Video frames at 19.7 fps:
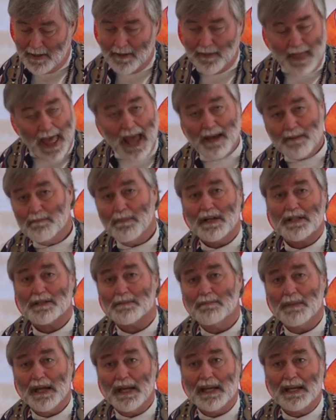that
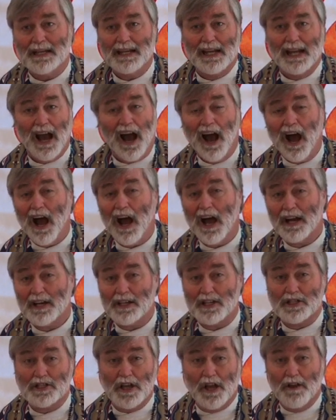must mean
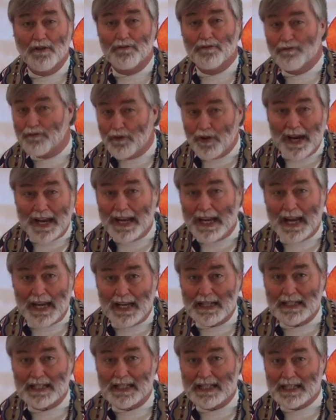God is
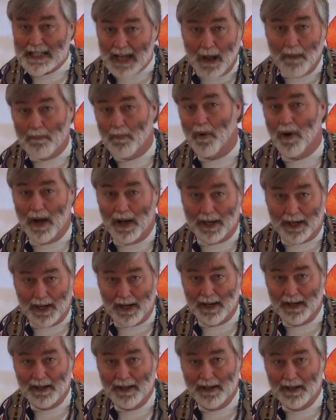freeing someone
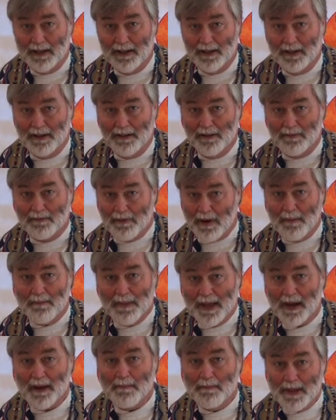from
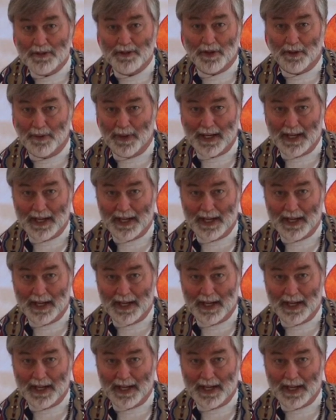their misery.